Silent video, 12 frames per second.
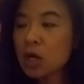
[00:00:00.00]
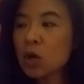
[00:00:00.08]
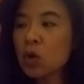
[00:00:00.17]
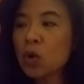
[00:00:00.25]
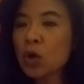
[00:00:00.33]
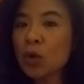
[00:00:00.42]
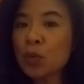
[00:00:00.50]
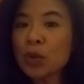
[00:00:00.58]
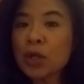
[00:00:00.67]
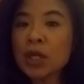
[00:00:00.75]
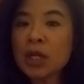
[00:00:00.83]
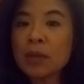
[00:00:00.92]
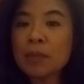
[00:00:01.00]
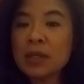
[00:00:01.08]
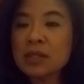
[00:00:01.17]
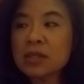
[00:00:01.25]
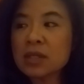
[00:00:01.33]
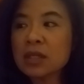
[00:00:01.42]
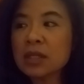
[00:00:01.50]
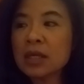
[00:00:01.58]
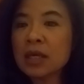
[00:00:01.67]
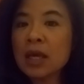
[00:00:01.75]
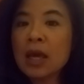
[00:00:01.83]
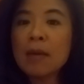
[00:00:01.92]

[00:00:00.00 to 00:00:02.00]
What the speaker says: or we're going to basically